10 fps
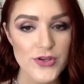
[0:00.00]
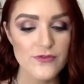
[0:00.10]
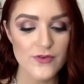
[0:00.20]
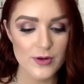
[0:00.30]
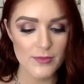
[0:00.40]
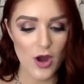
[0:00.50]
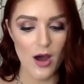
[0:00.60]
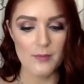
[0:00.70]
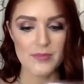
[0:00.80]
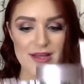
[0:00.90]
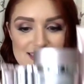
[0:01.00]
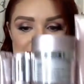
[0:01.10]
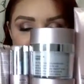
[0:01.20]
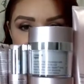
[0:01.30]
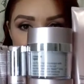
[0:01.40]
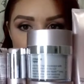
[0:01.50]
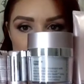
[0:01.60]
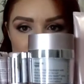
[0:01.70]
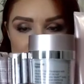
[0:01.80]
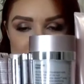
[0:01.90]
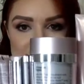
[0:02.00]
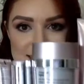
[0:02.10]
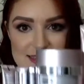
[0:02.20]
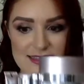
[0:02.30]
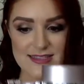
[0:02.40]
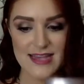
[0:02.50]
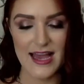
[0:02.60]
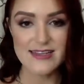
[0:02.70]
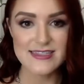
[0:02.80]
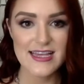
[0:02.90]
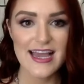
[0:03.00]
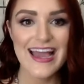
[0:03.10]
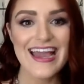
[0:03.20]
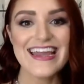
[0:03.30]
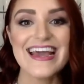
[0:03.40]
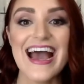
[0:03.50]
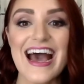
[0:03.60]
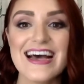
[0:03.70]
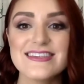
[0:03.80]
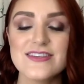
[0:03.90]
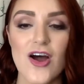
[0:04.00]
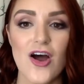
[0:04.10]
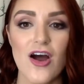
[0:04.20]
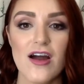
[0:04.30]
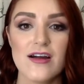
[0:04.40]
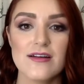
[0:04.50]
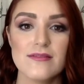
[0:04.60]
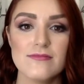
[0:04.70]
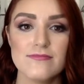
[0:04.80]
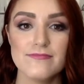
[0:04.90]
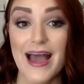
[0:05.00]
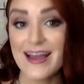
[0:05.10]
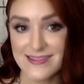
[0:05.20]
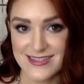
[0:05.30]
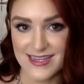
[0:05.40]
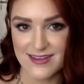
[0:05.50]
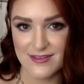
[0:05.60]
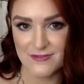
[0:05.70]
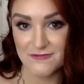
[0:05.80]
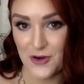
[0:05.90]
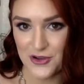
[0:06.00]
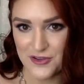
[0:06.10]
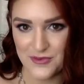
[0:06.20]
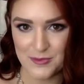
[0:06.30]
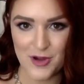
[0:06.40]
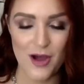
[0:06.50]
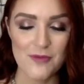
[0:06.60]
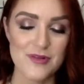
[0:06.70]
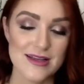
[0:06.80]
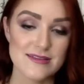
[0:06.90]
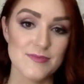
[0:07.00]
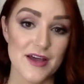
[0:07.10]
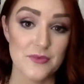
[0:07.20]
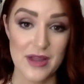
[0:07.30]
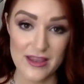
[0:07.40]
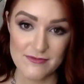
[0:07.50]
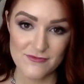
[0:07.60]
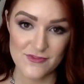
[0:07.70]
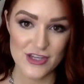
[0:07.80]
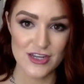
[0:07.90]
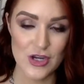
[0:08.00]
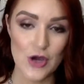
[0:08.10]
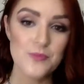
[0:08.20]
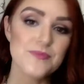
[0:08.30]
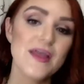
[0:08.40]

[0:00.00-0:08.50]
Firm Complex in it. Okay, this is the set, and it has our patented Firm Complex, by the way if you didn't know.